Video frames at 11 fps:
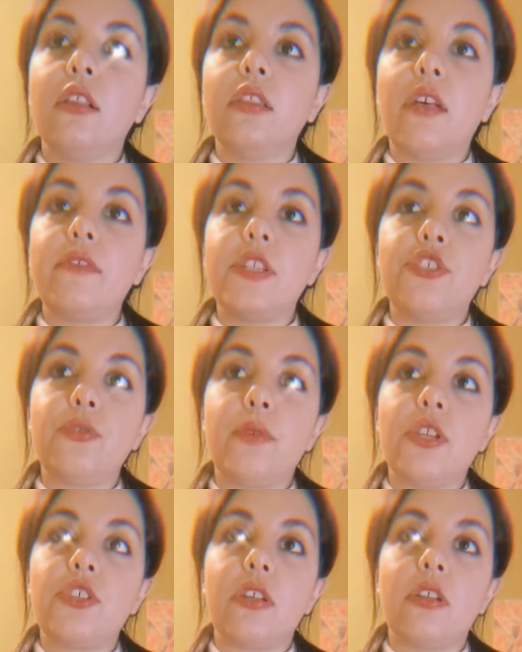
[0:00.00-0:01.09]
love
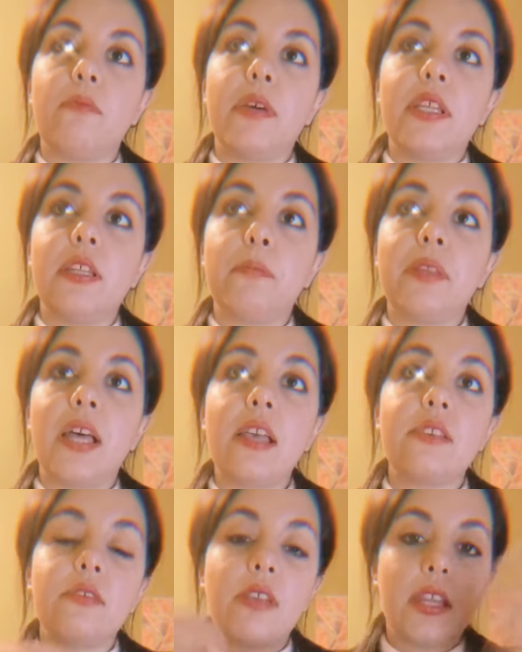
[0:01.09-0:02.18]
situation, but it
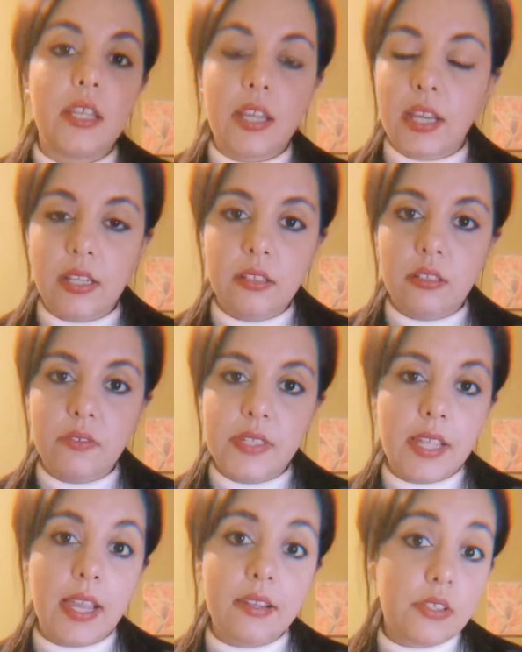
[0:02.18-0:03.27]
applies to any kind of
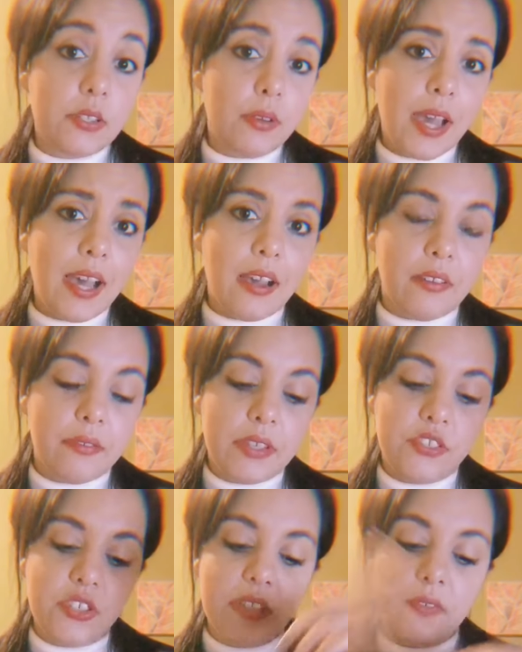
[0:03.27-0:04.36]
status you have.
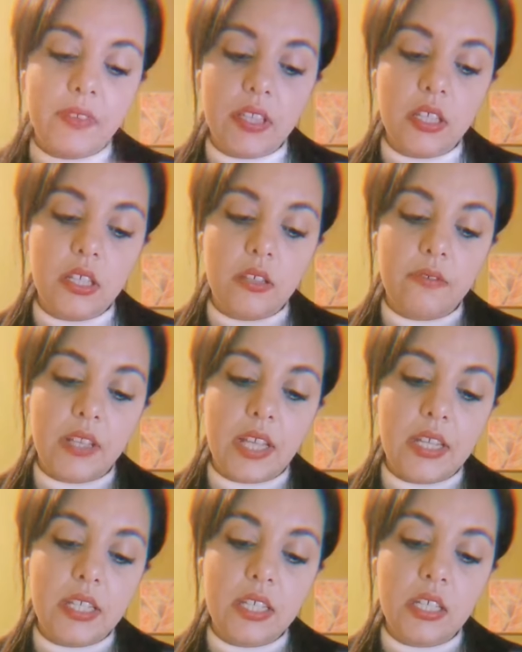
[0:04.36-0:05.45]
It's just a feeling of
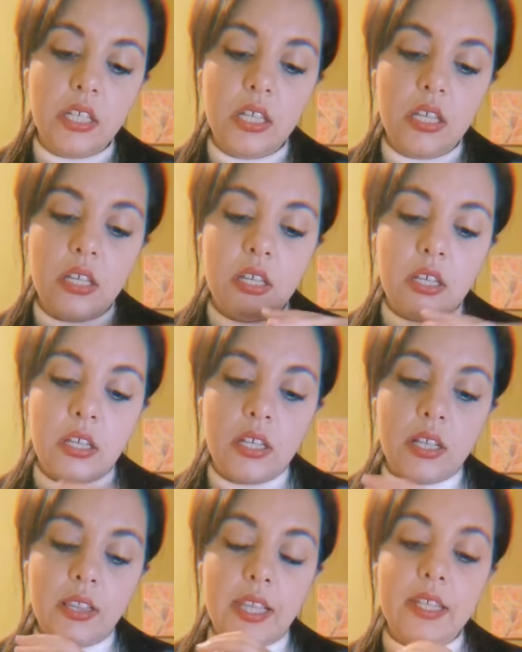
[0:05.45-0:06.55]
letting
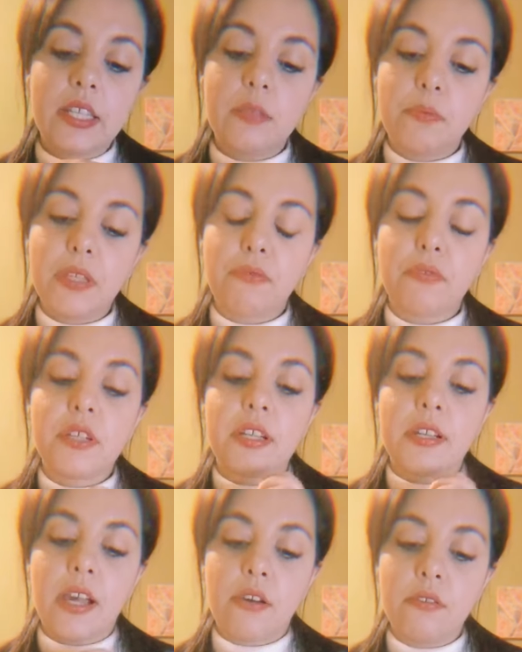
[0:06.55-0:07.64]
it be for the
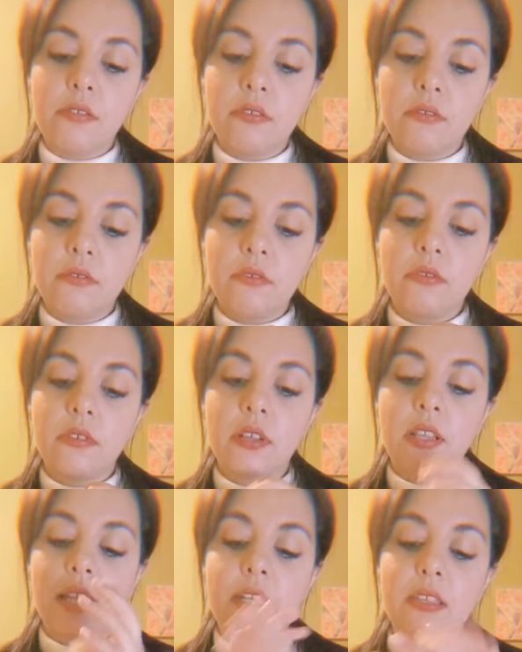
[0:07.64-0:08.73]
now,
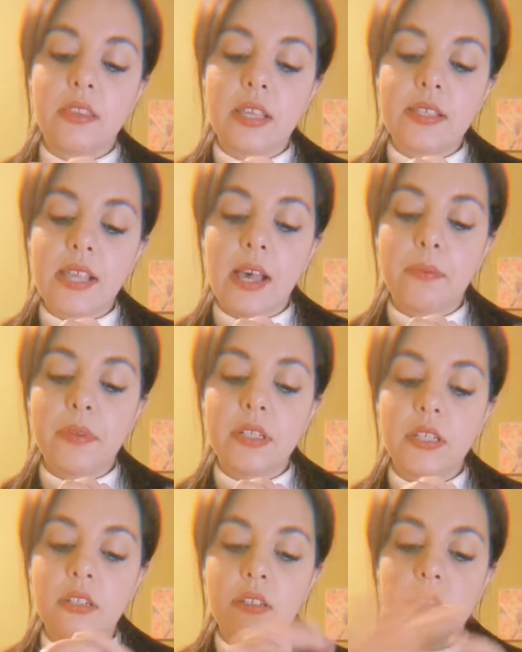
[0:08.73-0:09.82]
letting things happen
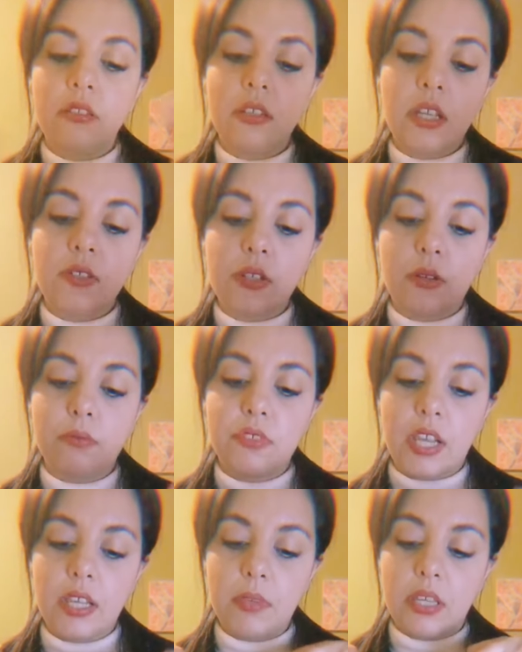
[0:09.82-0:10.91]
in its own
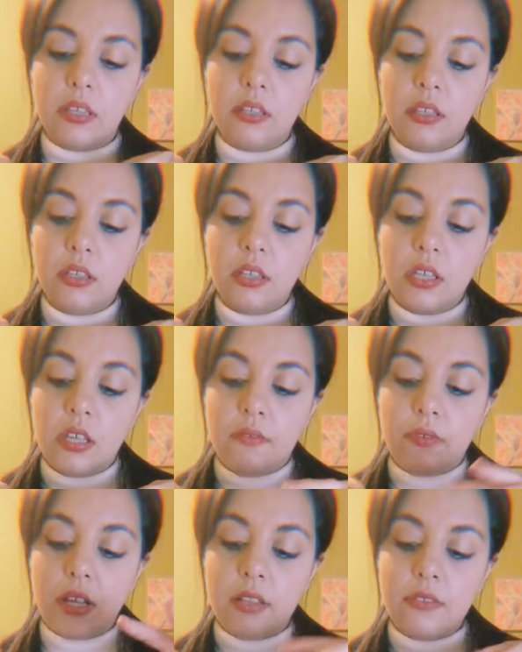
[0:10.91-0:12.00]
timing.
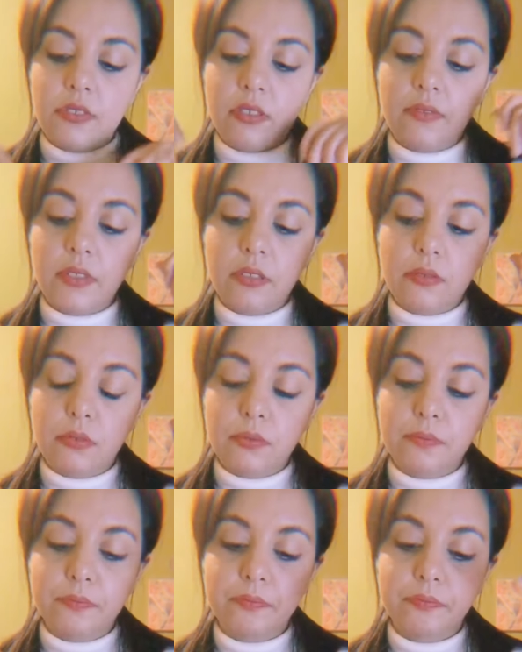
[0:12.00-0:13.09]
For others of you,